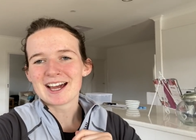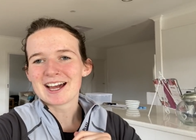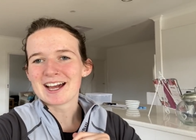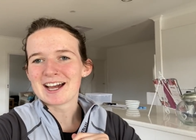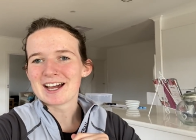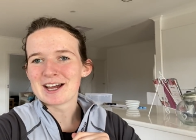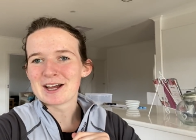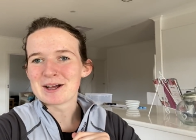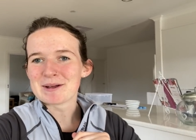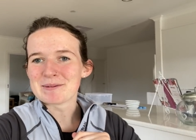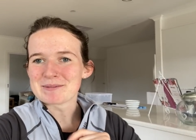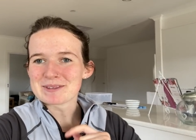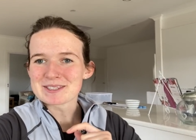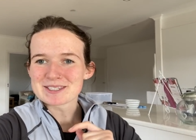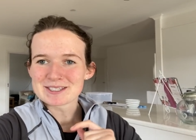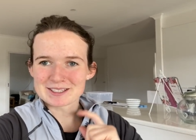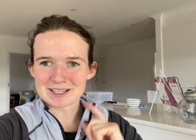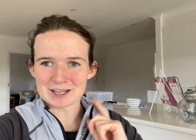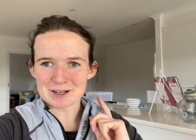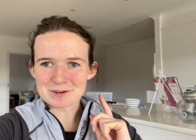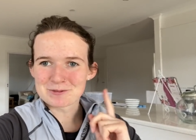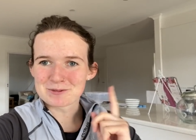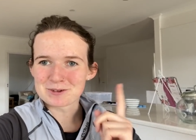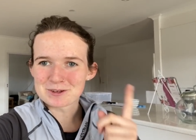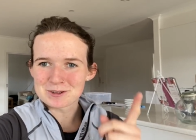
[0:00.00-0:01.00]
So
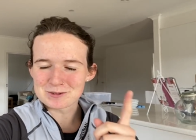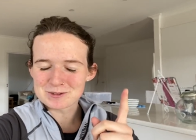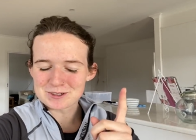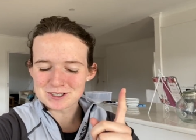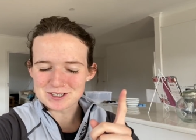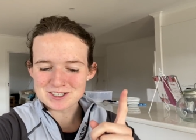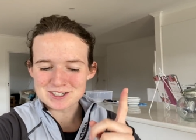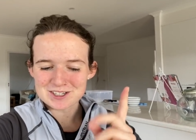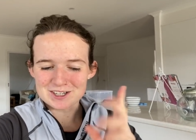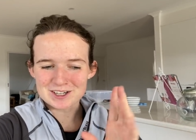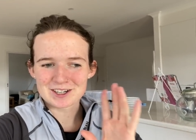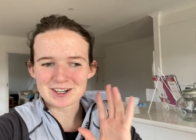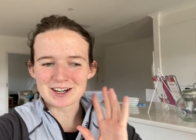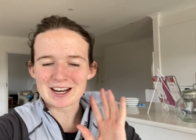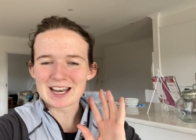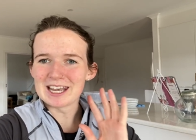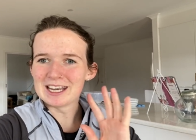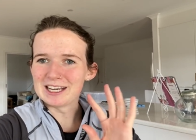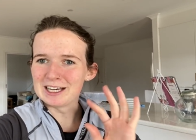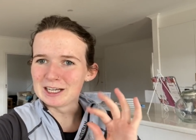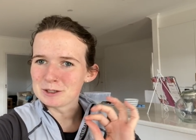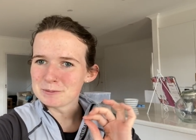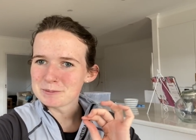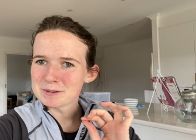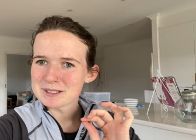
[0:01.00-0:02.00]
yeah, for the future, a
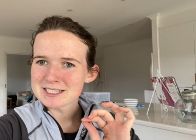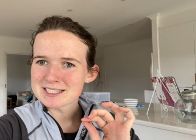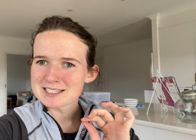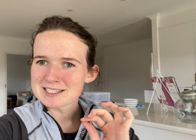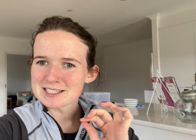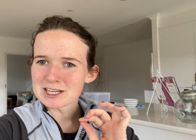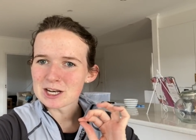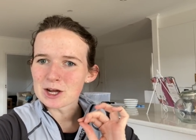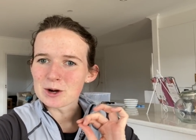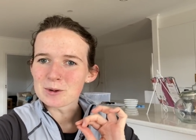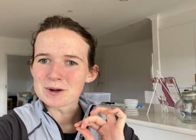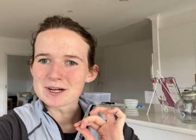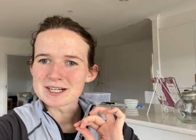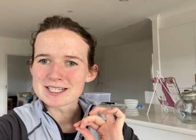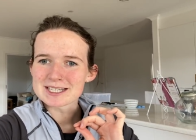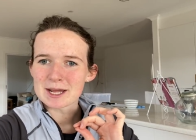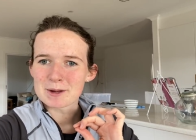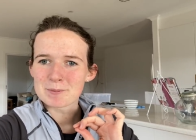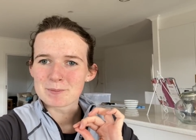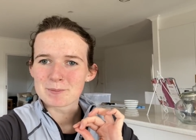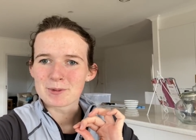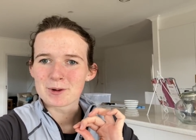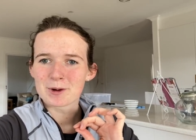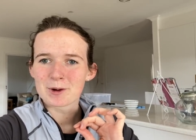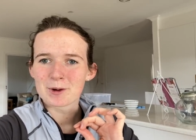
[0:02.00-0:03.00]
little bit slower
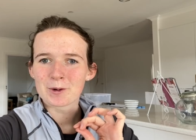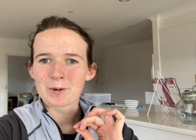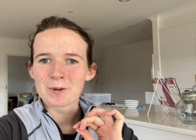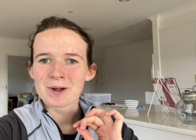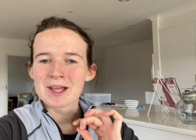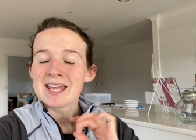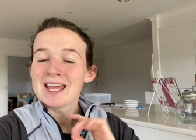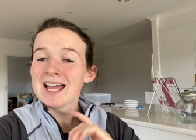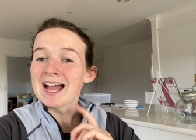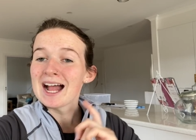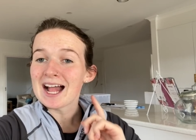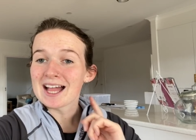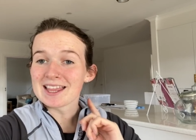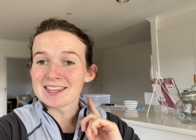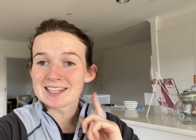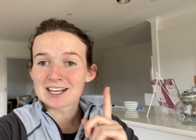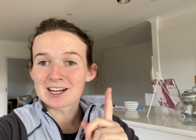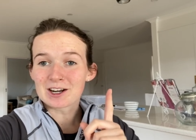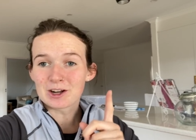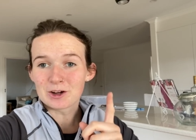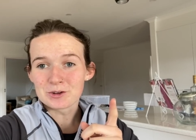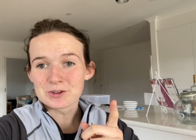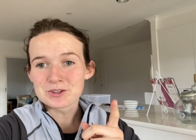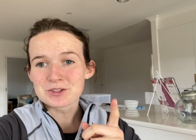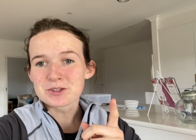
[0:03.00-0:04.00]
tempo, and
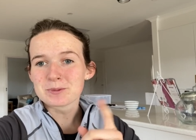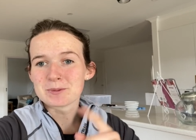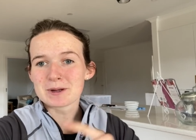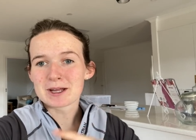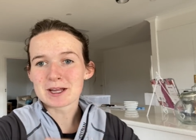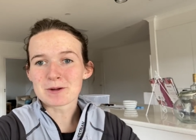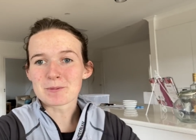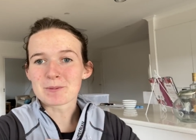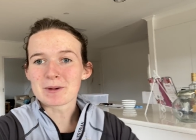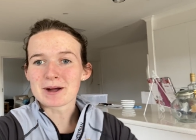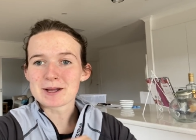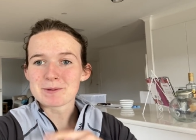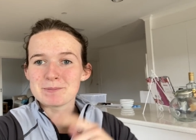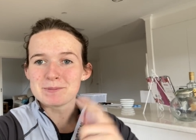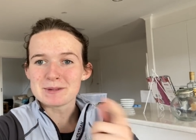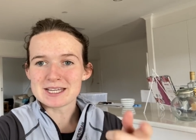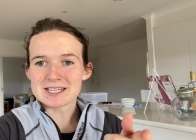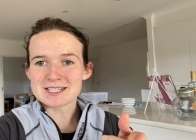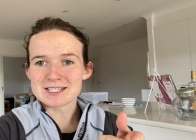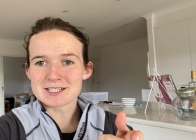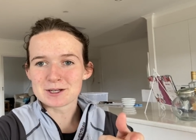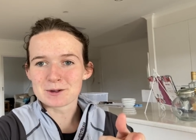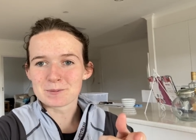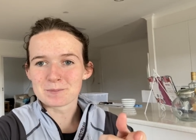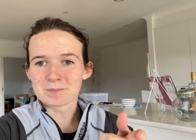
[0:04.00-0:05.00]
that'll also make my
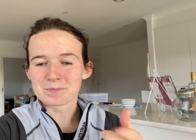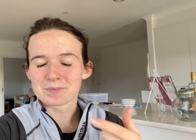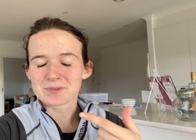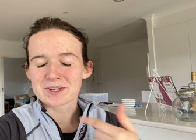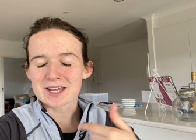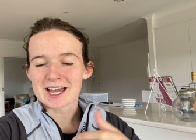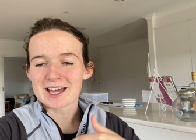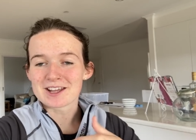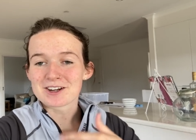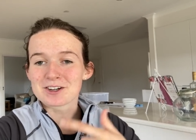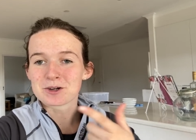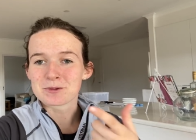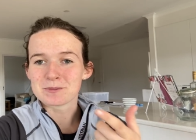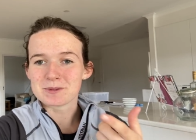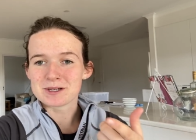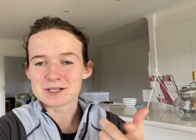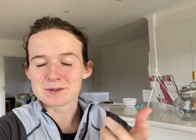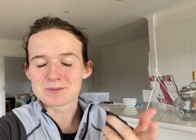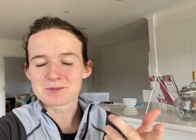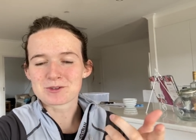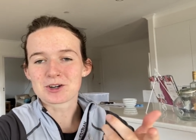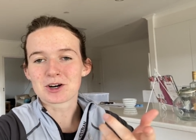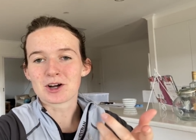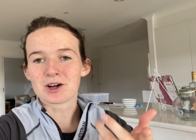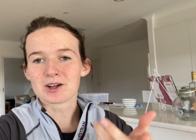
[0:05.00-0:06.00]
medium canter,
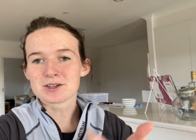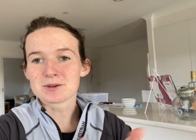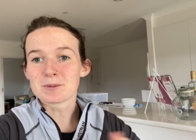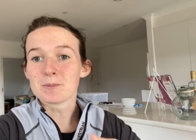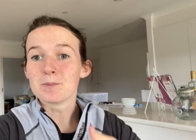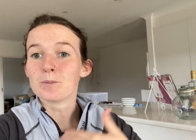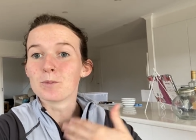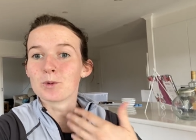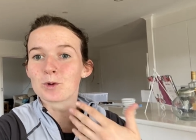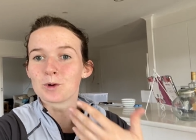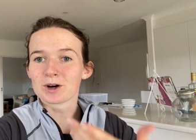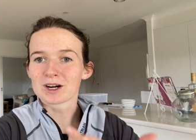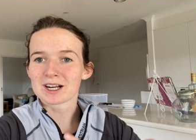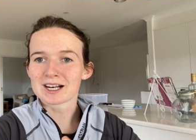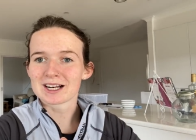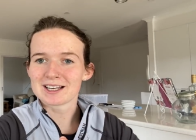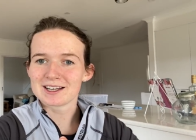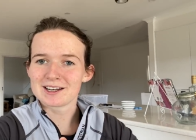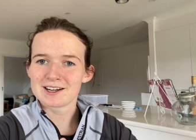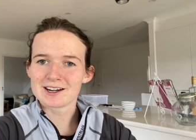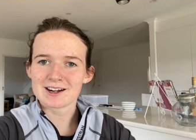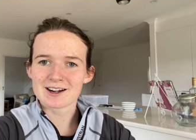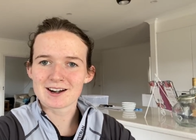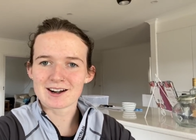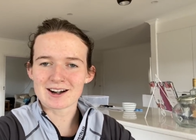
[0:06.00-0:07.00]
medium trot more
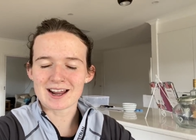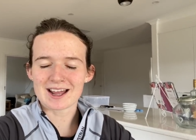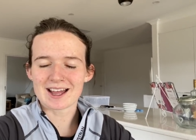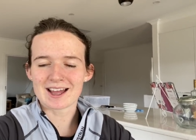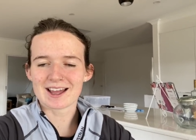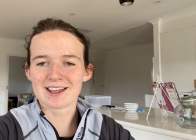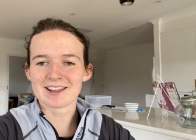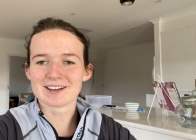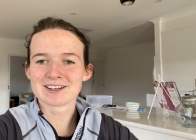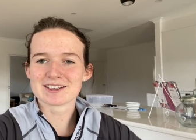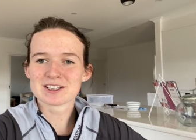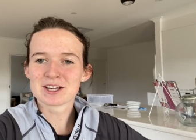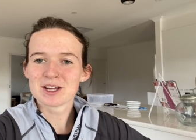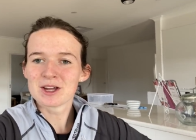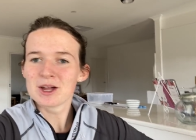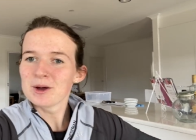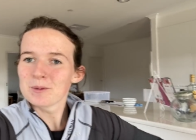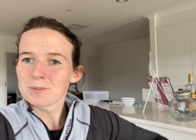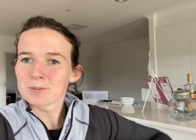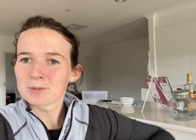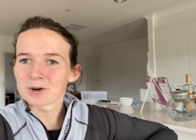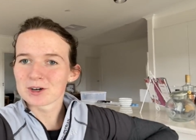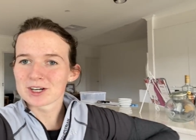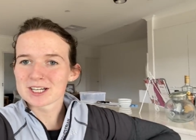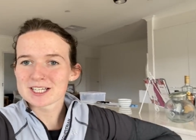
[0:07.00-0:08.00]
clear and
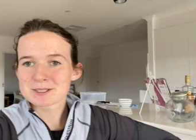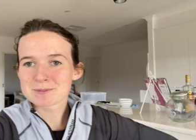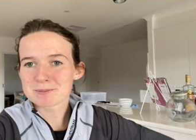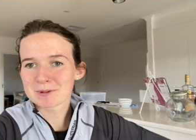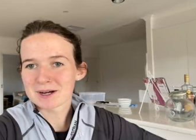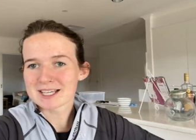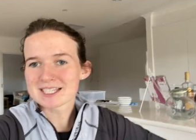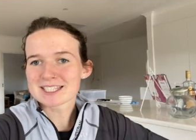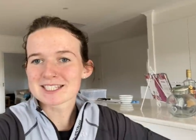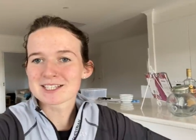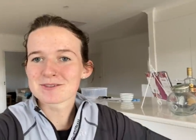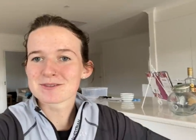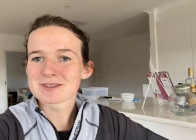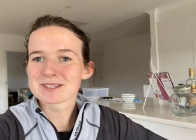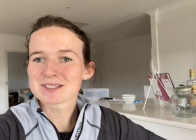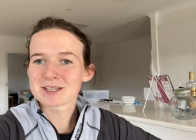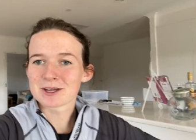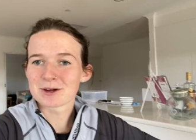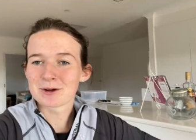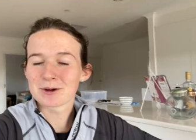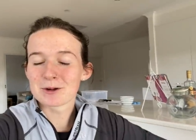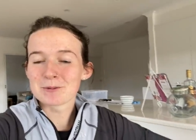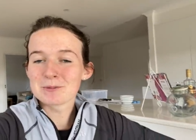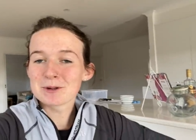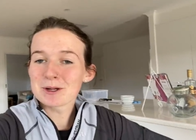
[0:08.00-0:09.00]
more expressive,
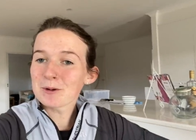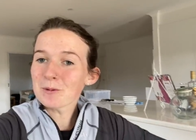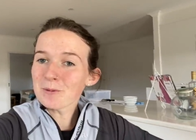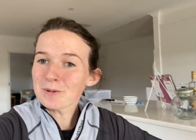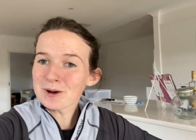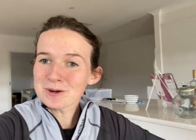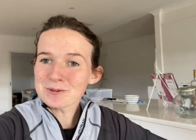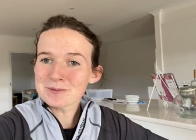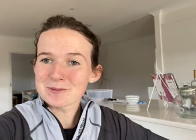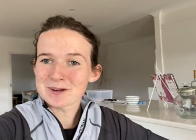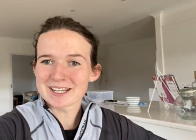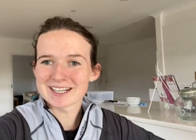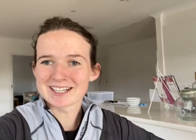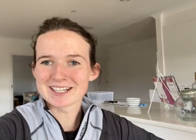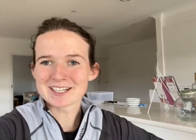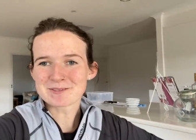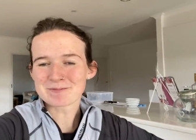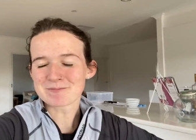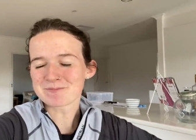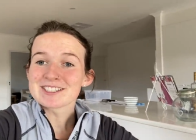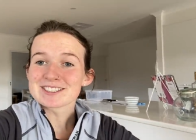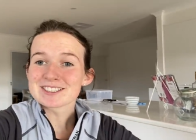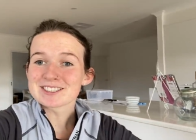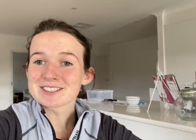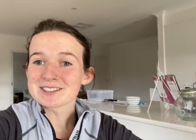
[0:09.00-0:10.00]
so it'll be a win-win.
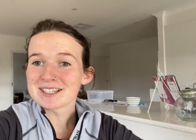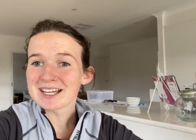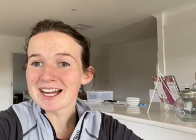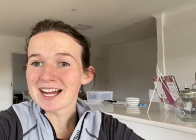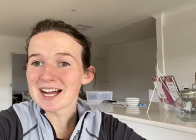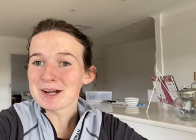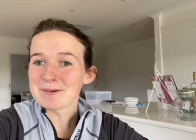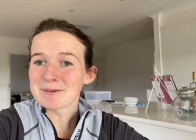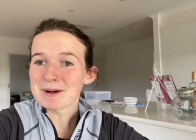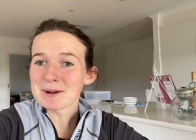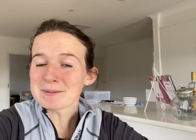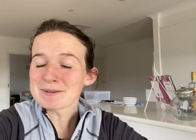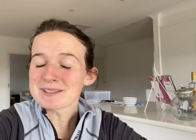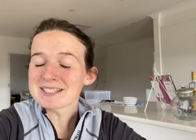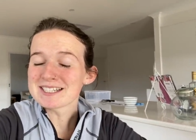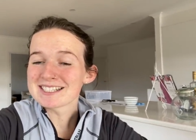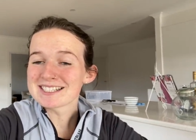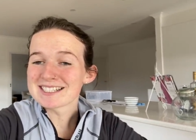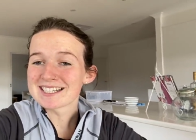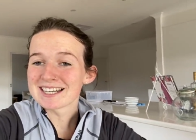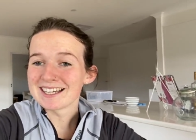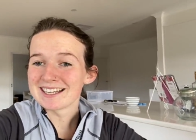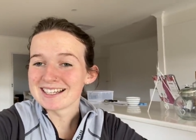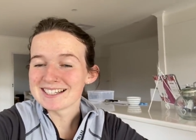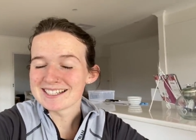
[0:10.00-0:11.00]
So yeah, I'm absolutely
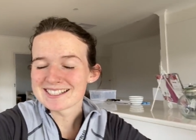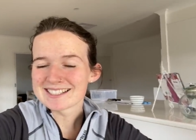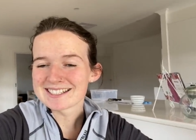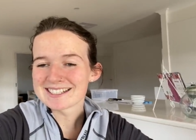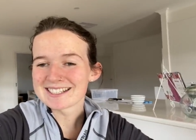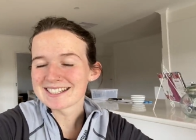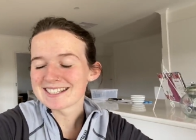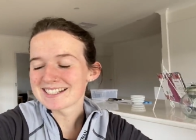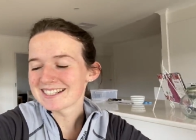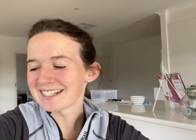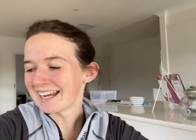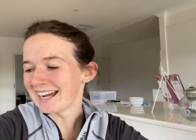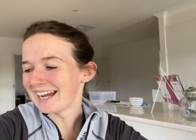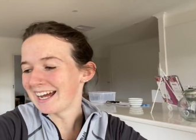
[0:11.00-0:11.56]
delighted.